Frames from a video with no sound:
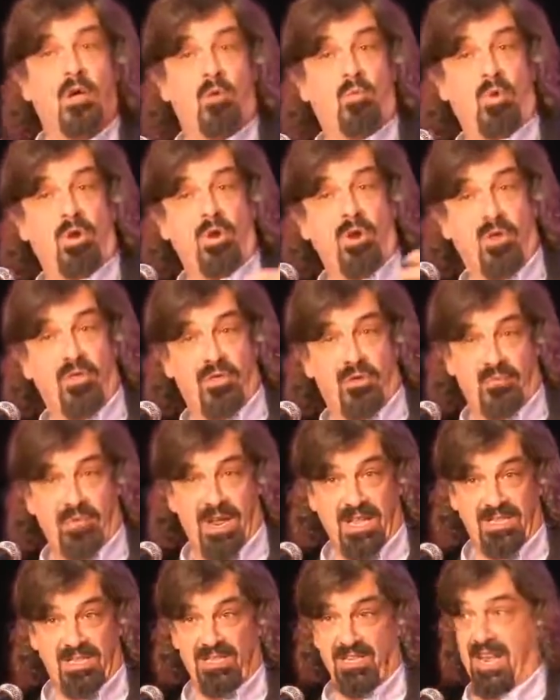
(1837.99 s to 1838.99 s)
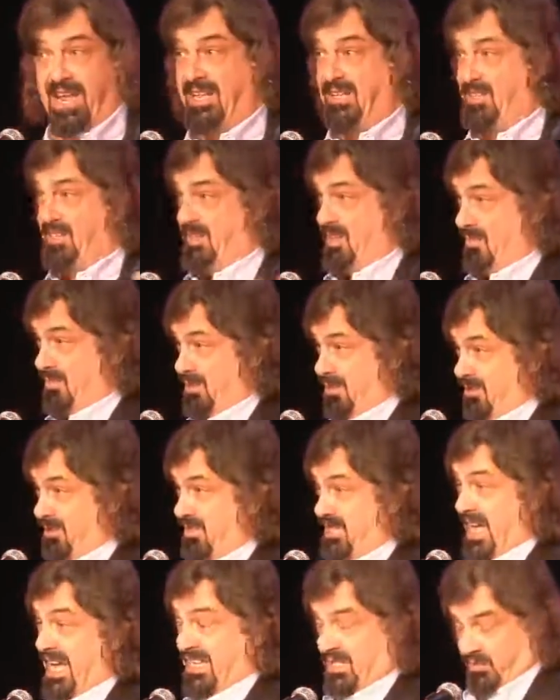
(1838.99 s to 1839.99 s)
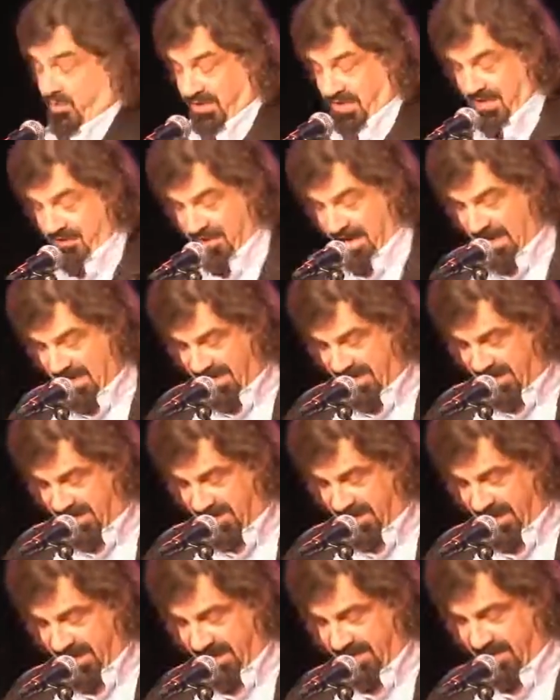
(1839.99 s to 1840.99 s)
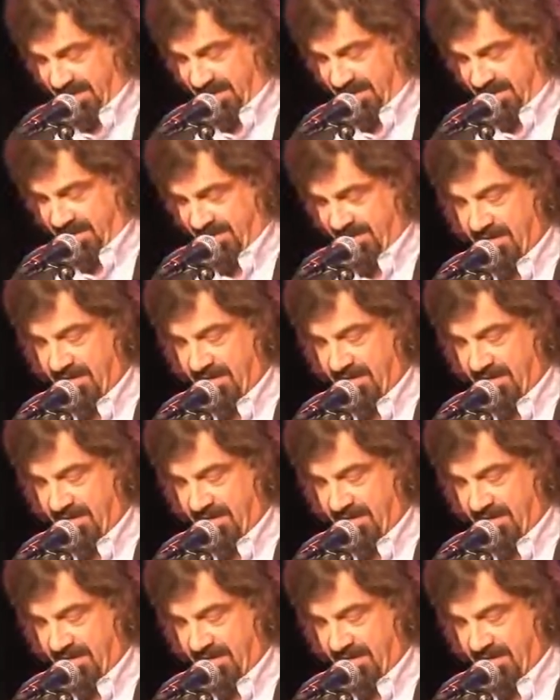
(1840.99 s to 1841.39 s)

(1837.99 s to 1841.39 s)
We're not the red states and the blue states, we're the United States.